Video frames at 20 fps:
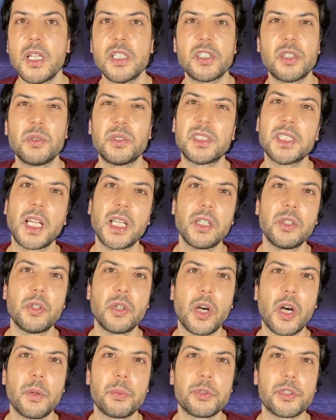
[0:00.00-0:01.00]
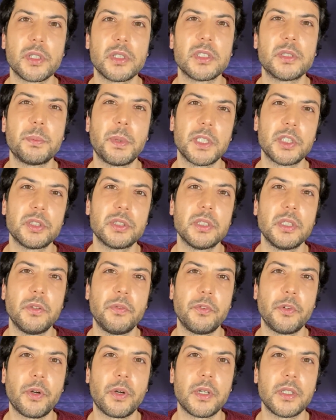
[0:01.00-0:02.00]
So it's not a good option, especially
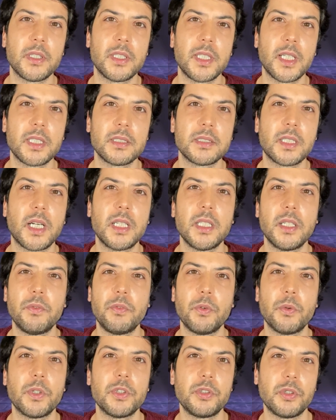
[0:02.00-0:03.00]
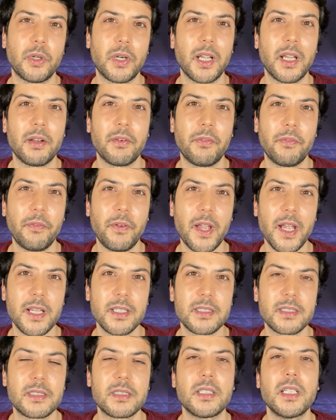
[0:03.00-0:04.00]
if you're on the deadline, if you want your hair
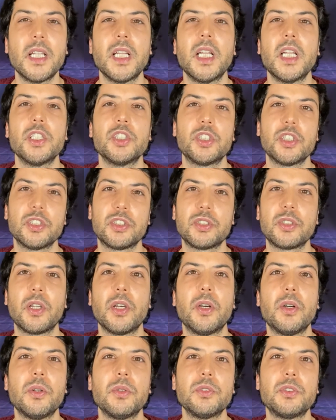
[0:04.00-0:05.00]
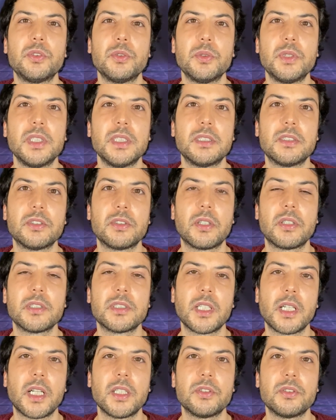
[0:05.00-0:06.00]
fast. Just go to these stores
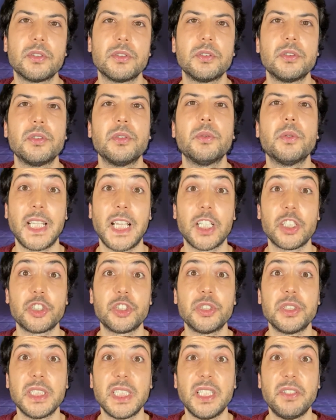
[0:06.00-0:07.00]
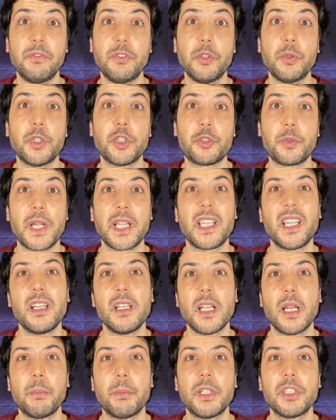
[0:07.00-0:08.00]
that I told you. They actually give you a tracking
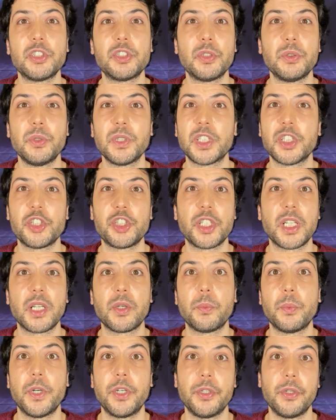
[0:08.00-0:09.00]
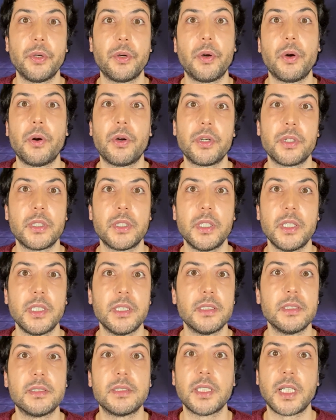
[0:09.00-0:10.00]
number so you can check where your order
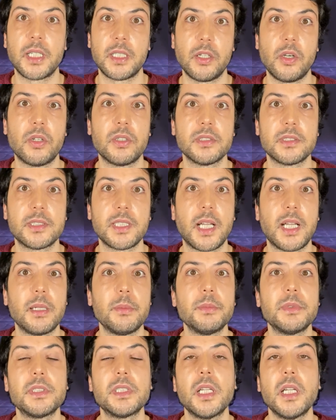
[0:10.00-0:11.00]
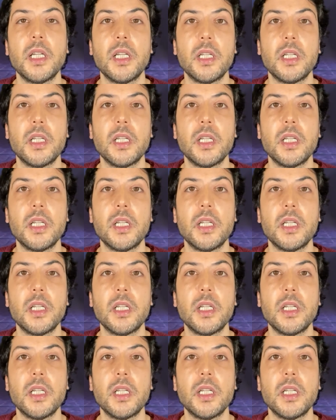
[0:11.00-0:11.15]
is at all times.